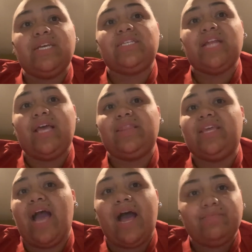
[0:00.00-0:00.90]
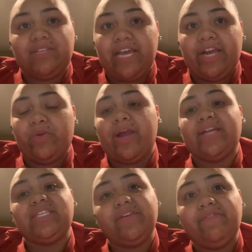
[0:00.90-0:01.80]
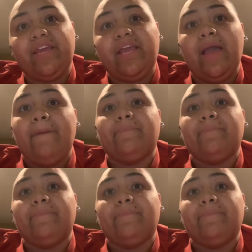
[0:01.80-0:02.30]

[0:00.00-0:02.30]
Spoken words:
it's not the object or activity,